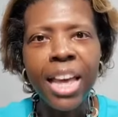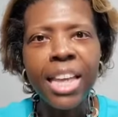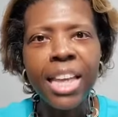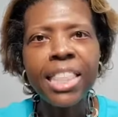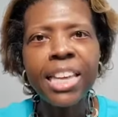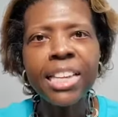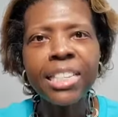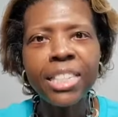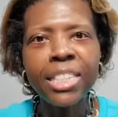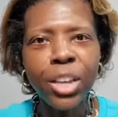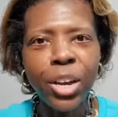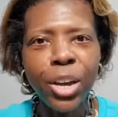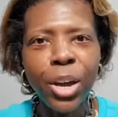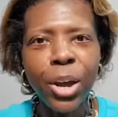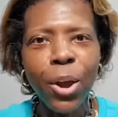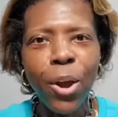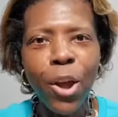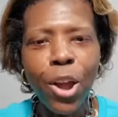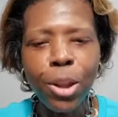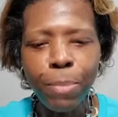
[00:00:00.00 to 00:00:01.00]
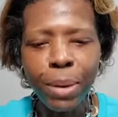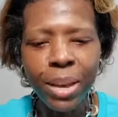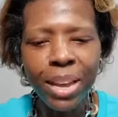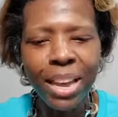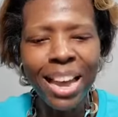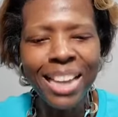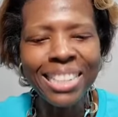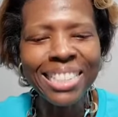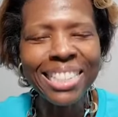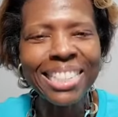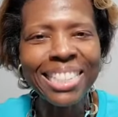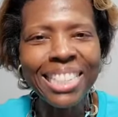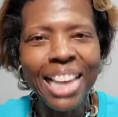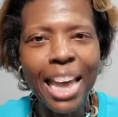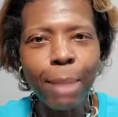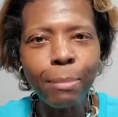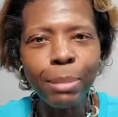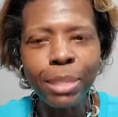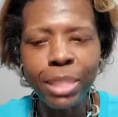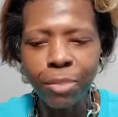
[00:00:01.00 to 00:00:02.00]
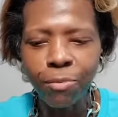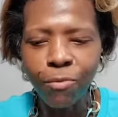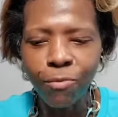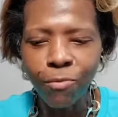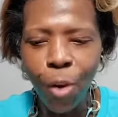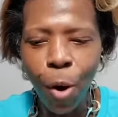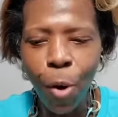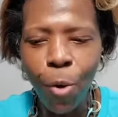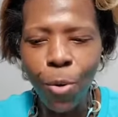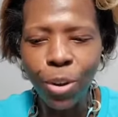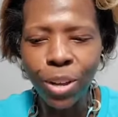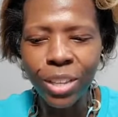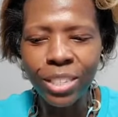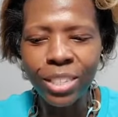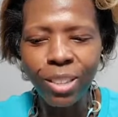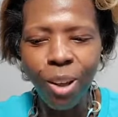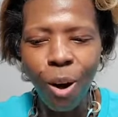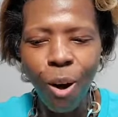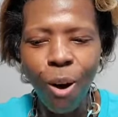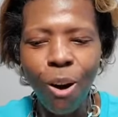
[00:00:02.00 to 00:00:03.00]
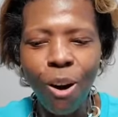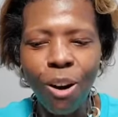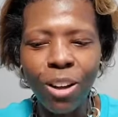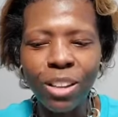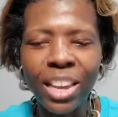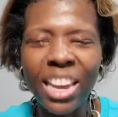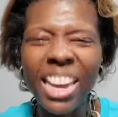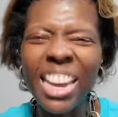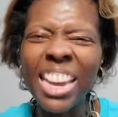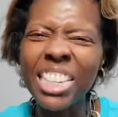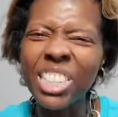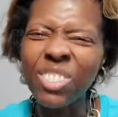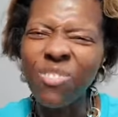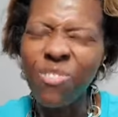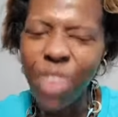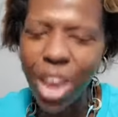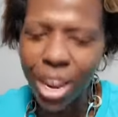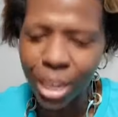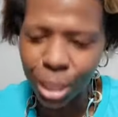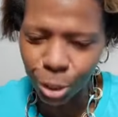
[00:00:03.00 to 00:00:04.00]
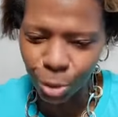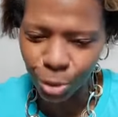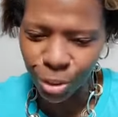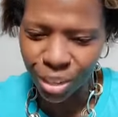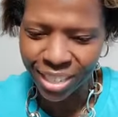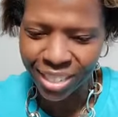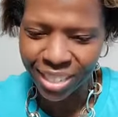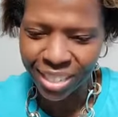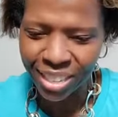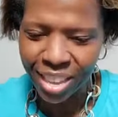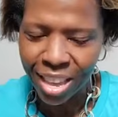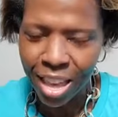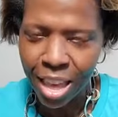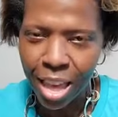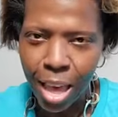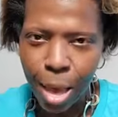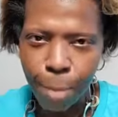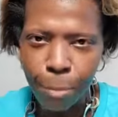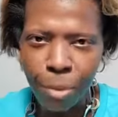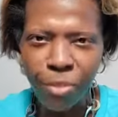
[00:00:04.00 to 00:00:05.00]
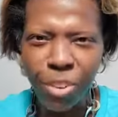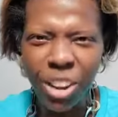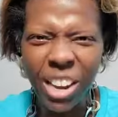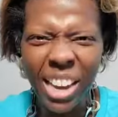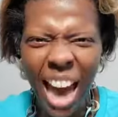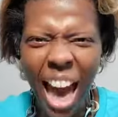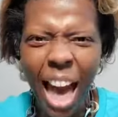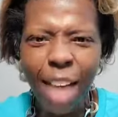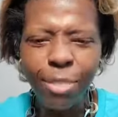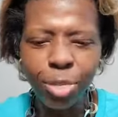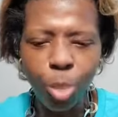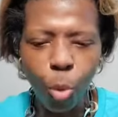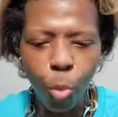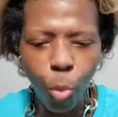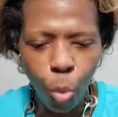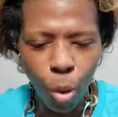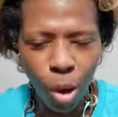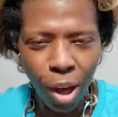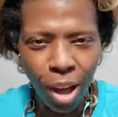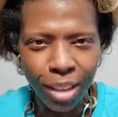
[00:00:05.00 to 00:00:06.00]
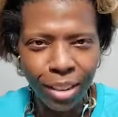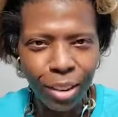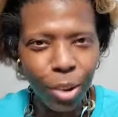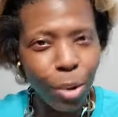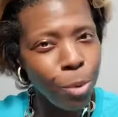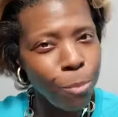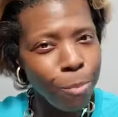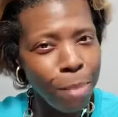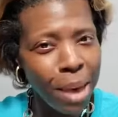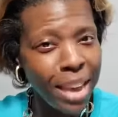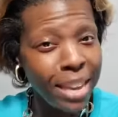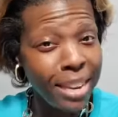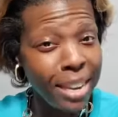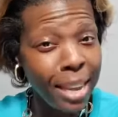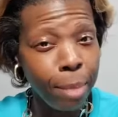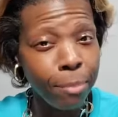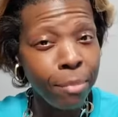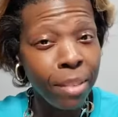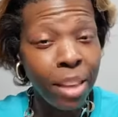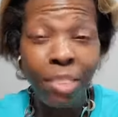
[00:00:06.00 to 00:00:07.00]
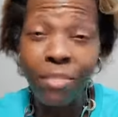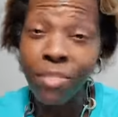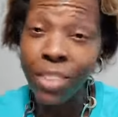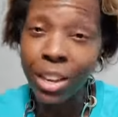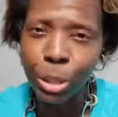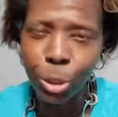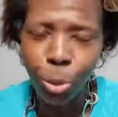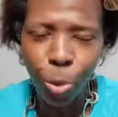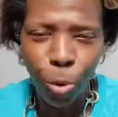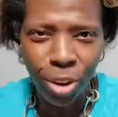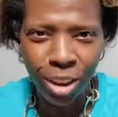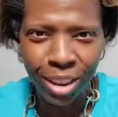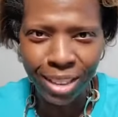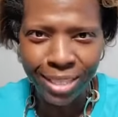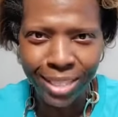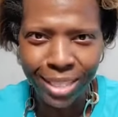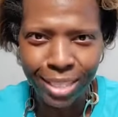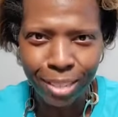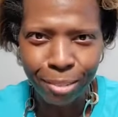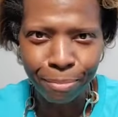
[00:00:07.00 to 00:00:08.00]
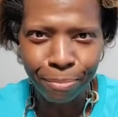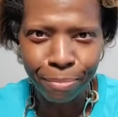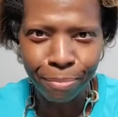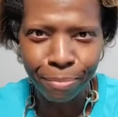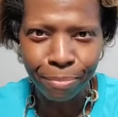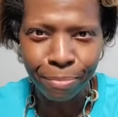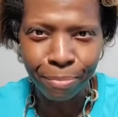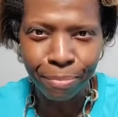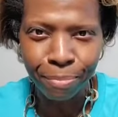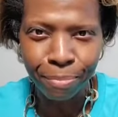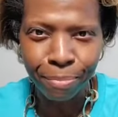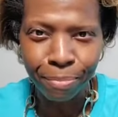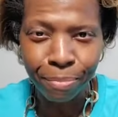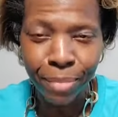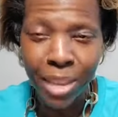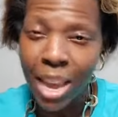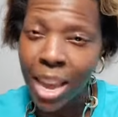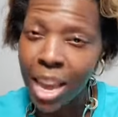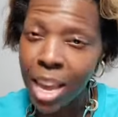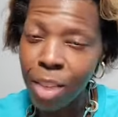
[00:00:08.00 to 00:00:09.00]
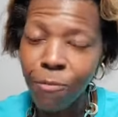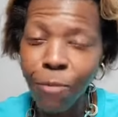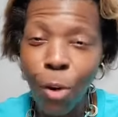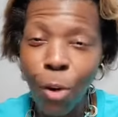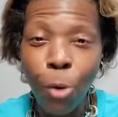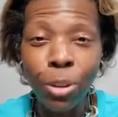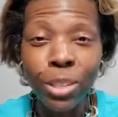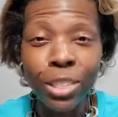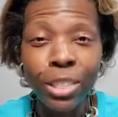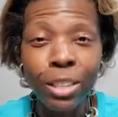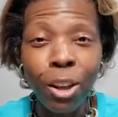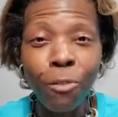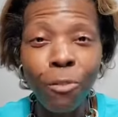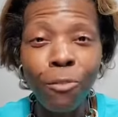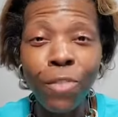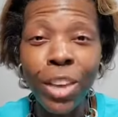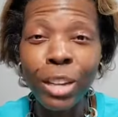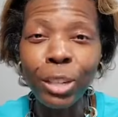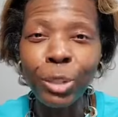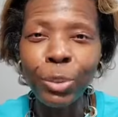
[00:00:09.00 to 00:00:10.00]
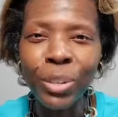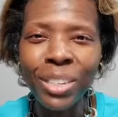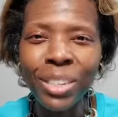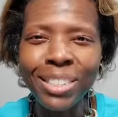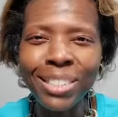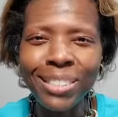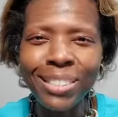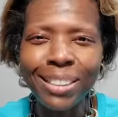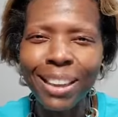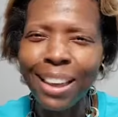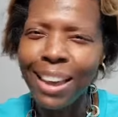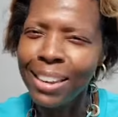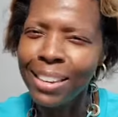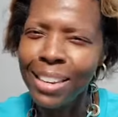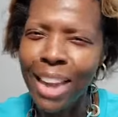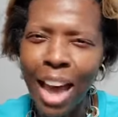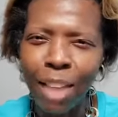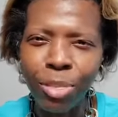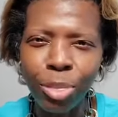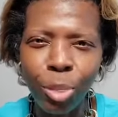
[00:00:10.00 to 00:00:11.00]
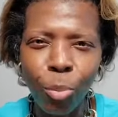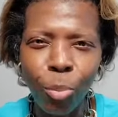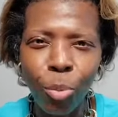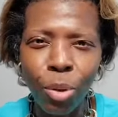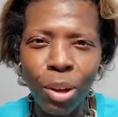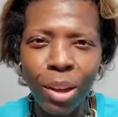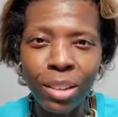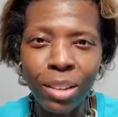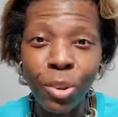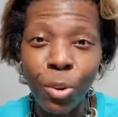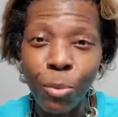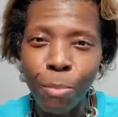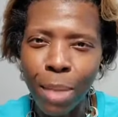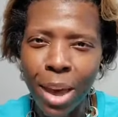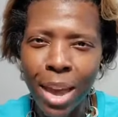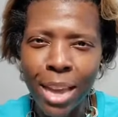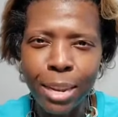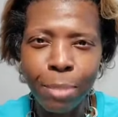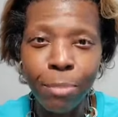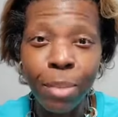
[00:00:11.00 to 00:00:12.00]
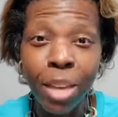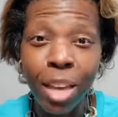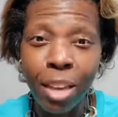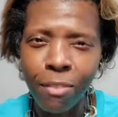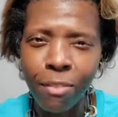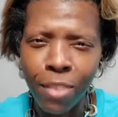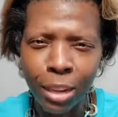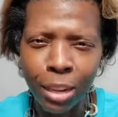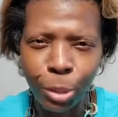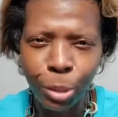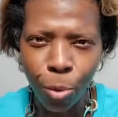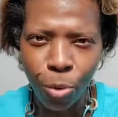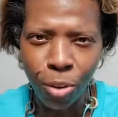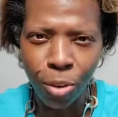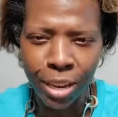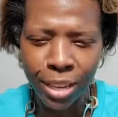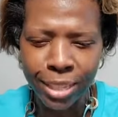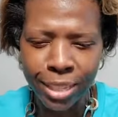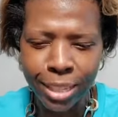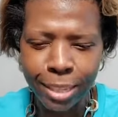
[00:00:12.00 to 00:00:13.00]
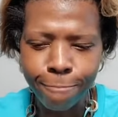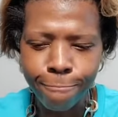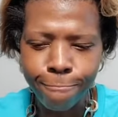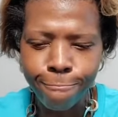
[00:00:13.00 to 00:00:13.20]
This occurred because Samson focused on his victories, but forgot the one who made him victorious. He focused on victories and not the one who made him victorious.